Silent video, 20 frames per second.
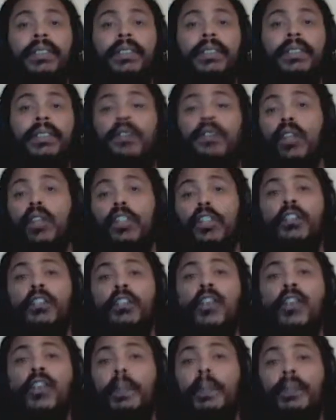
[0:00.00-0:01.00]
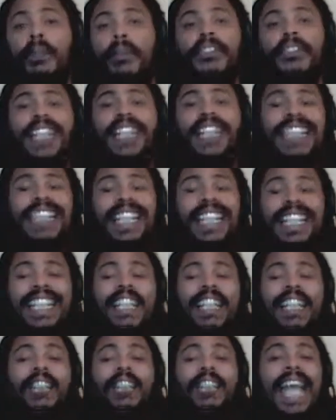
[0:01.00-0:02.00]
For all you know, the person that's getting
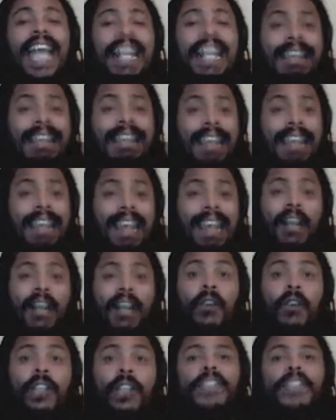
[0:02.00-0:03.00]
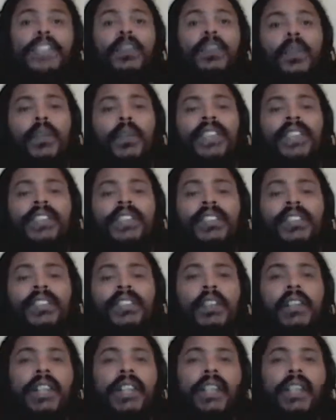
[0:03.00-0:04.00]
yelled at now is the one that
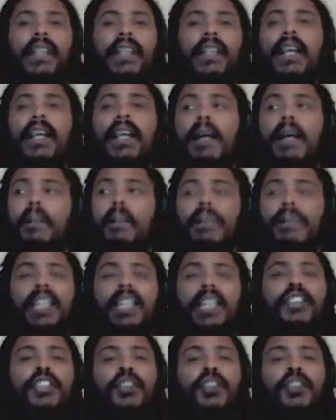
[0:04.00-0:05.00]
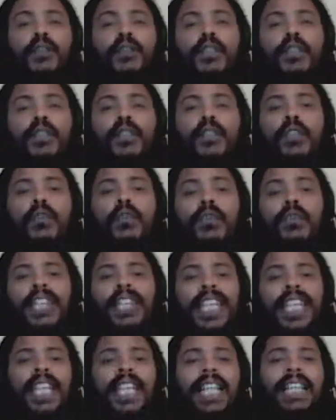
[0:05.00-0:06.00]
started it. But because you view the
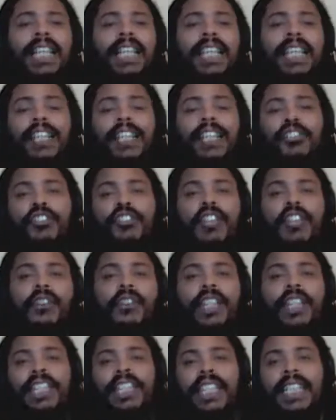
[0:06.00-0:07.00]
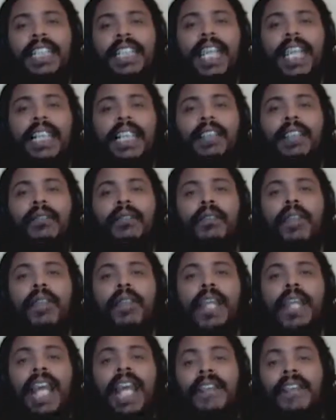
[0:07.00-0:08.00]
yelling in general as a negative,
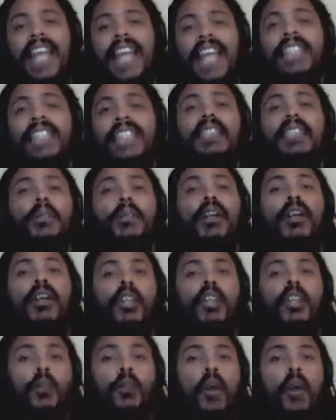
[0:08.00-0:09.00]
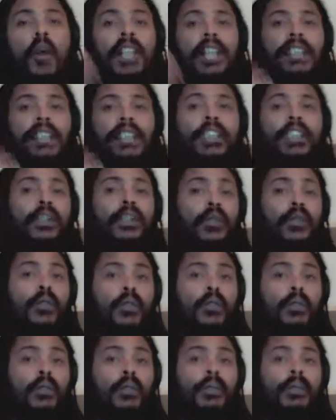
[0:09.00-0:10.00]
and that's the part you walked into the
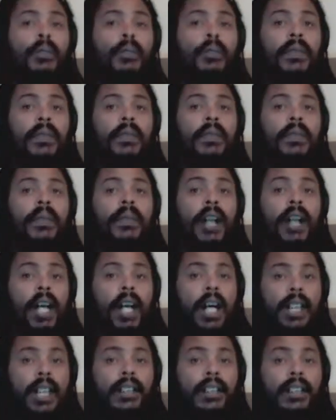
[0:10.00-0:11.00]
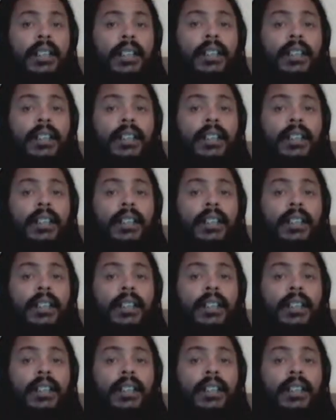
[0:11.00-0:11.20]
room on,